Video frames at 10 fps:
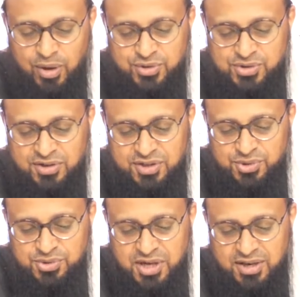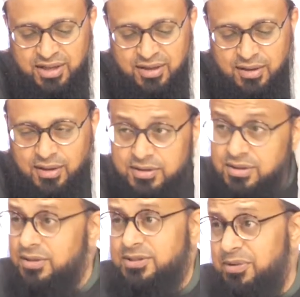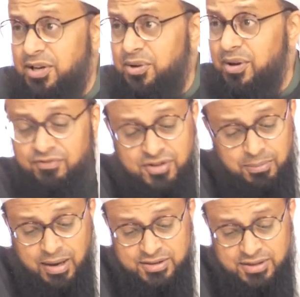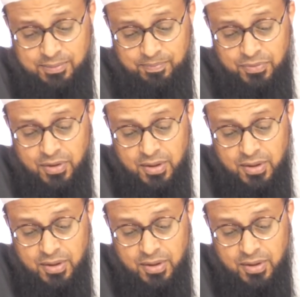started your journey. So ultimately you're going to have to come back to Him.